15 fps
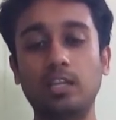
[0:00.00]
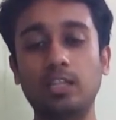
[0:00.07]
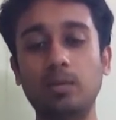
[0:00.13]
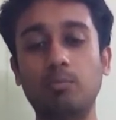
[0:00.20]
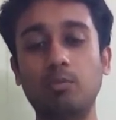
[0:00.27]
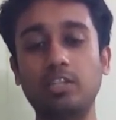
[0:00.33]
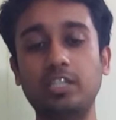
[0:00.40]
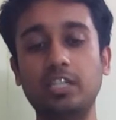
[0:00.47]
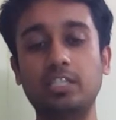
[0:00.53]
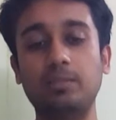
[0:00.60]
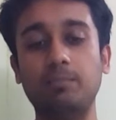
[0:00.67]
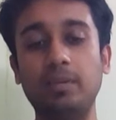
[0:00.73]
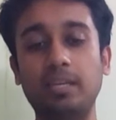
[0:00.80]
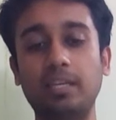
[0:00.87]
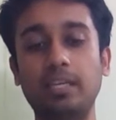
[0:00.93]
Other
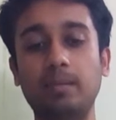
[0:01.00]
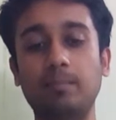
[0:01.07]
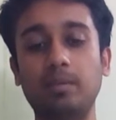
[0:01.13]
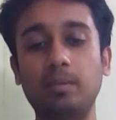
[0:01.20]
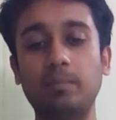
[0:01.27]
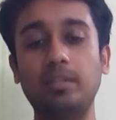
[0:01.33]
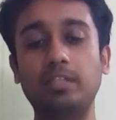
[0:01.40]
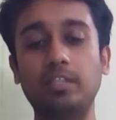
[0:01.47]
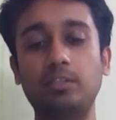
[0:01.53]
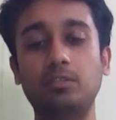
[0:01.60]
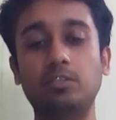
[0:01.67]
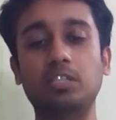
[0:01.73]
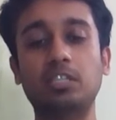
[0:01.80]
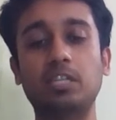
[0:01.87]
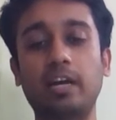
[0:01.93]
projects being implemented
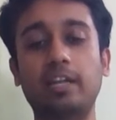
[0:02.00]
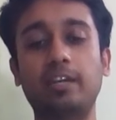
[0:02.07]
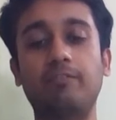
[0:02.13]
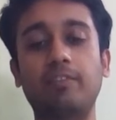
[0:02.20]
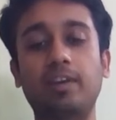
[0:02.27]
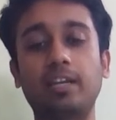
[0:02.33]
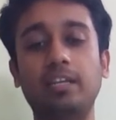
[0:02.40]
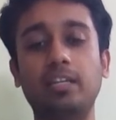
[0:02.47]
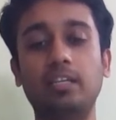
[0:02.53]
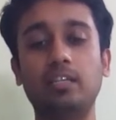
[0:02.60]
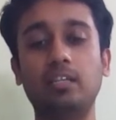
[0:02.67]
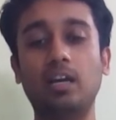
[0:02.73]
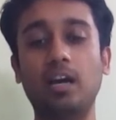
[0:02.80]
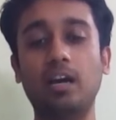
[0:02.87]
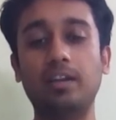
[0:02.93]
using
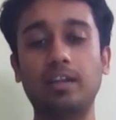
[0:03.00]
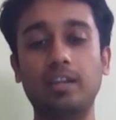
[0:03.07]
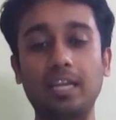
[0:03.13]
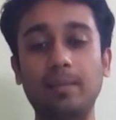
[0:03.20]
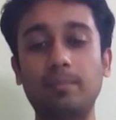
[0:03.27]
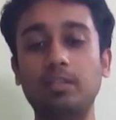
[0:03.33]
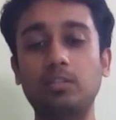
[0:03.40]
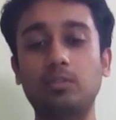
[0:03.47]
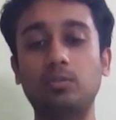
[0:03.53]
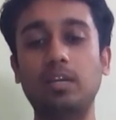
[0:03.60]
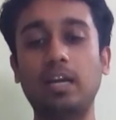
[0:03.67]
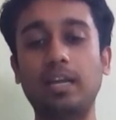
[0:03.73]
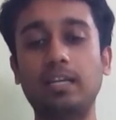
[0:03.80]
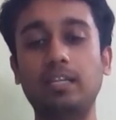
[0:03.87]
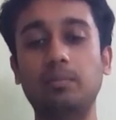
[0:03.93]
RFID are unable to
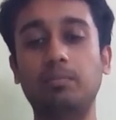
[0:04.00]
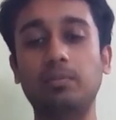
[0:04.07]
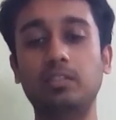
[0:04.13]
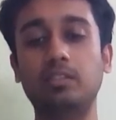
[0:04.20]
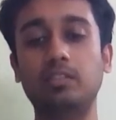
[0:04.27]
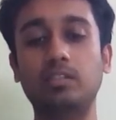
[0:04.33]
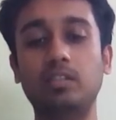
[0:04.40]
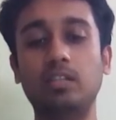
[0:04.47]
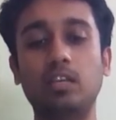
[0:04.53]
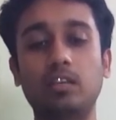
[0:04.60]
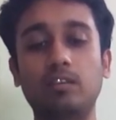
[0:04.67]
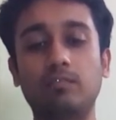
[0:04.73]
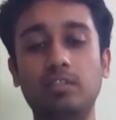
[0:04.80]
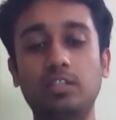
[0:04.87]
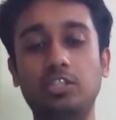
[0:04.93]
guide a
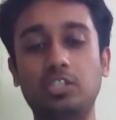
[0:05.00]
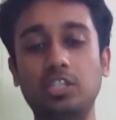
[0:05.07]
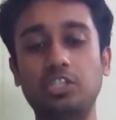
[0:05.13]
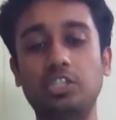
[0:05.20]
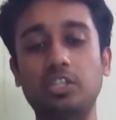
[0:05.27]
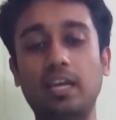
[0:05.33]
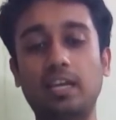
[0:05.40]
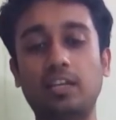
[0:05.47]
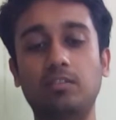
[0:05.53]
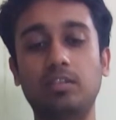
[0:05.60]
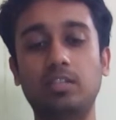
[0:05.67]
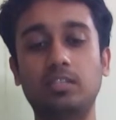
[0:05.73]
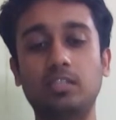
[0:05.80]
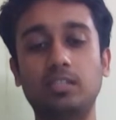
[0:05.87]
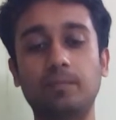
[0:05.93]
person with such an
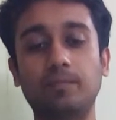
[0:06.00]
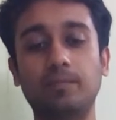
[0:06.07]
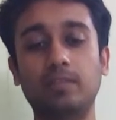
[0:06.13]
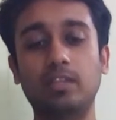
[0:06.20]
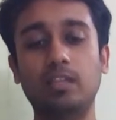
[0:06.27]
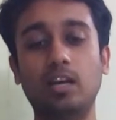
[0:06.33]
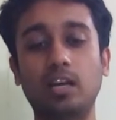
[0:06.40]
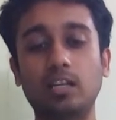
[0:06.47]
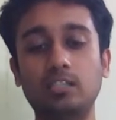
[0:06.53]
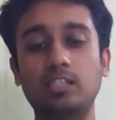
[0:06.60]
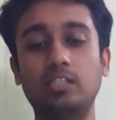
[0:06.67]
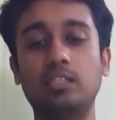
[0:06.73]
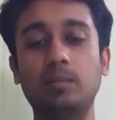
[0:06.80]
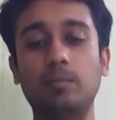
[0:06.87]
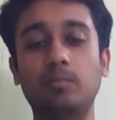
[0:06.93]
accuracy. Our
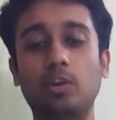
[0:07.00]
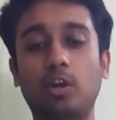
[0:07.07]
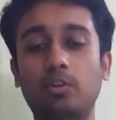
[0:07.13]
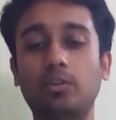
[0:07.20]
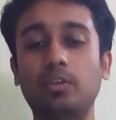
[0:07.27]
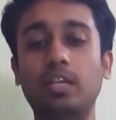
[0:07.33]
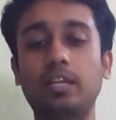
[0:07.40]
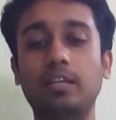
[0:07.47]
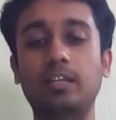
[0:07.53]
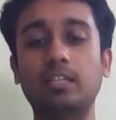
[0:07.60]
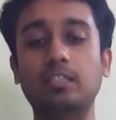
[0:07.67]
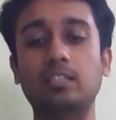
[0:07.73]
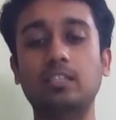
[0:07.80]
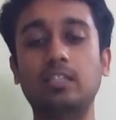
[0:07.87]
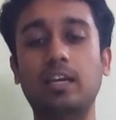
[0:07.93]
system not only
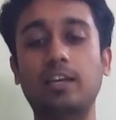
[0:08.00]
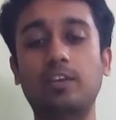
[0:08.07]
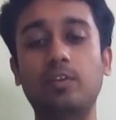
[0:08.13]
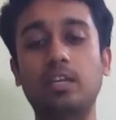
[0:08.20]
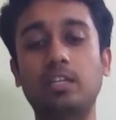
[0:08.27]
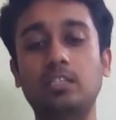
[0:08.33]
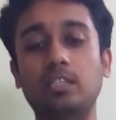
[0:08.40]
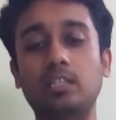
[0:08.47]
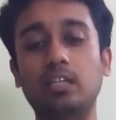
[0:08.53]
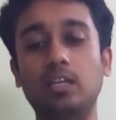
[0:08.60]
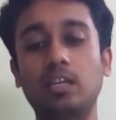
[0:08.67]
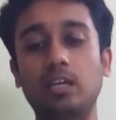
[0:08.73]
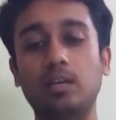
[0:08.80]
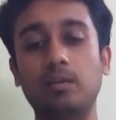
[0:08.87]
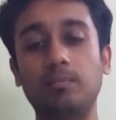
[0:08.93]
increases
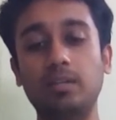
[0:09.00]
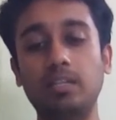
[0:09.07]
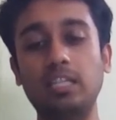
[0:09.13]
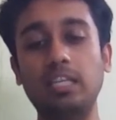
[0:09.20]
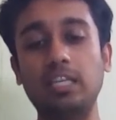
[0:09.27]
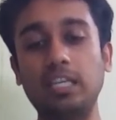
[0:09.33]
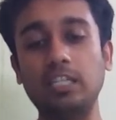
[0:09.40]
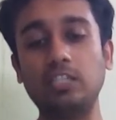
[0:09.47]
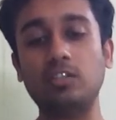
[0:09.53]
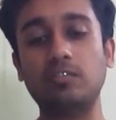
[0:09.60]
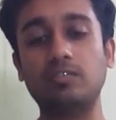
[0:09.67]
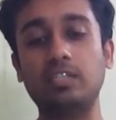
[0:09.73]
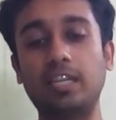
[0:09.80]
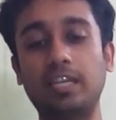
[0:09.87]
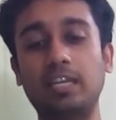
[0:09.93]
accuracy, but the ease
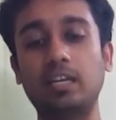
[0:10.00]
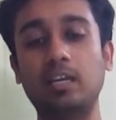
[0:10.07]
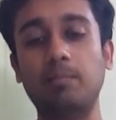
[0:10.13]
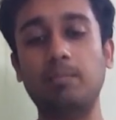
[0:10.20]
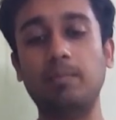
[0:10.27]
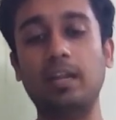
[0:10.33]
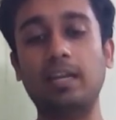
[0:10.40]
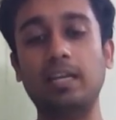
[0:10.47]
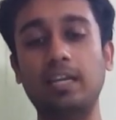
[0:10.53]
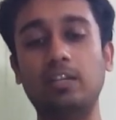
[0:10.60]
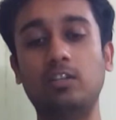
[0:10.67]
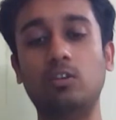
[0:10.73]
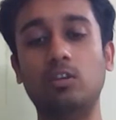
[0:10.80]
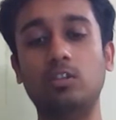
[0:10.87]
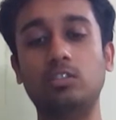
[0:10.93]
of setting up and
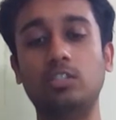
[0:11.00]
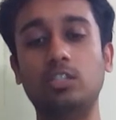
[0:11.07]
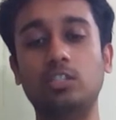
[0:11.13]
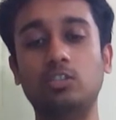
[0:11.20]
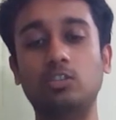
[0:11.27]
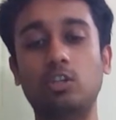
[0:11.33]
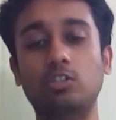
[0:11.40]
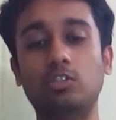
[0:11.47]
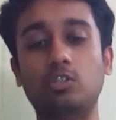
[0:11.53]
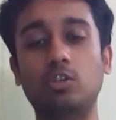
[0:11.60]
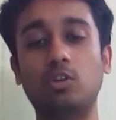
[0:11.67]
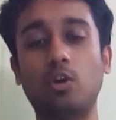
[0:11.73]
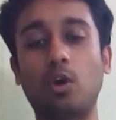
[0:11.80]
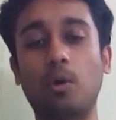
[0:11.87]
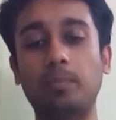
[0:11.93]
net cost is
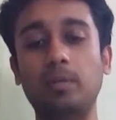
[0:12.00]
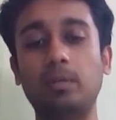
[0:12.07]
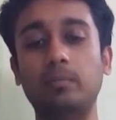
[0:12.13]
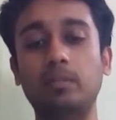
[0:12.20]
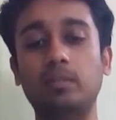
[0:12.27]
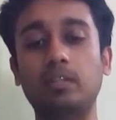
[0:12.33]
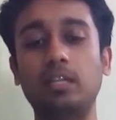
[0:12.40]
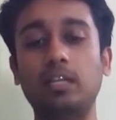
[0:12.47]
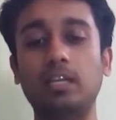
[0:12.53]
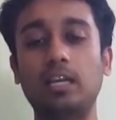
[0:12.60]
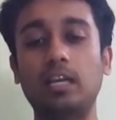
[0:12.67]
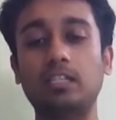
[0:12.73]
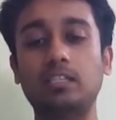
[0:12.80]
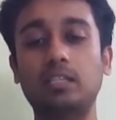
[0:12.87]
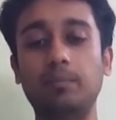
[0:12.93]
also
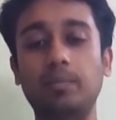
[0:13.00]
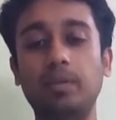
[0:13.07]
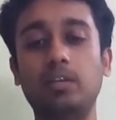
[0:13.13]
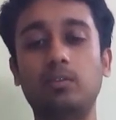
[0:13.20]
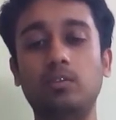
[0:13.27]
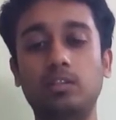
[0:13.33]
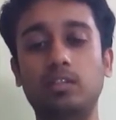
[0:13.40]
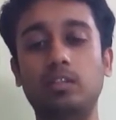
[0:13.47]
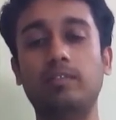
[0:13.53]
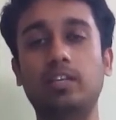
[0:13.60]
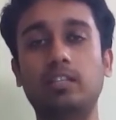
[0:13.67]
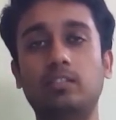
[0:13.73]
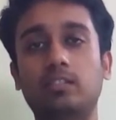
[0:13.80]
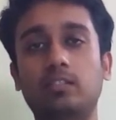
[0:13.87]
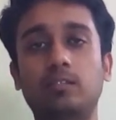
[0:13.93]
optimal as compared to other
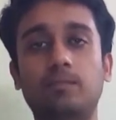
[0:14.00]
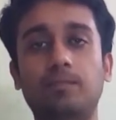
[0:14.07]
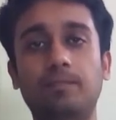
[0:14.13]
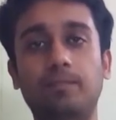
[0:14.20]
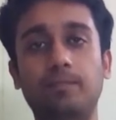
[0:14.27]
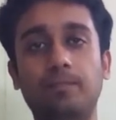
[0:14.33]
devices.